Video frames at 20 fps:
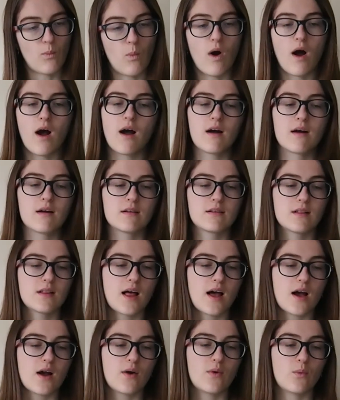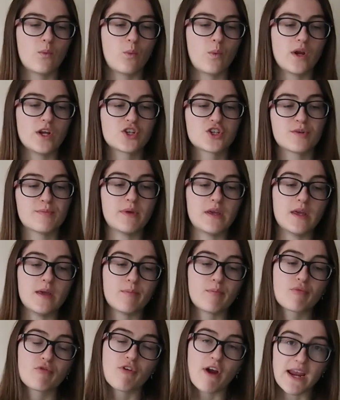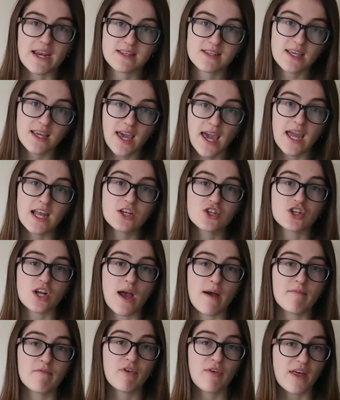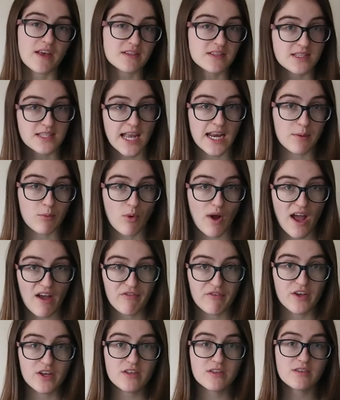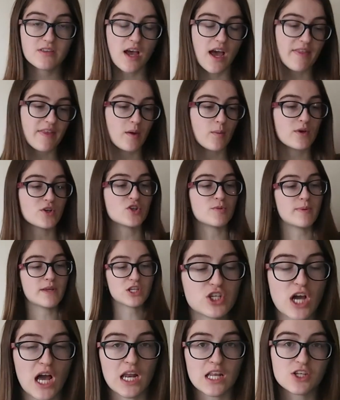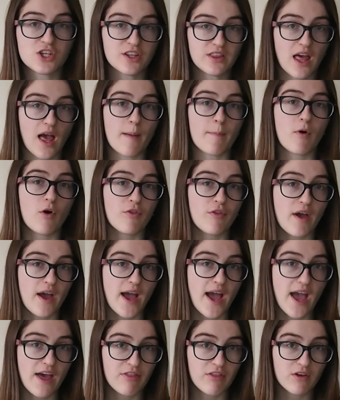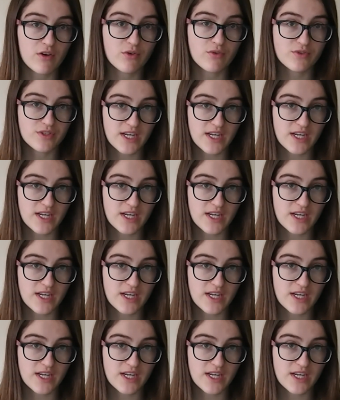While we should be praising H&M for their sustainable efforts, I think we should be challenging them on their ethical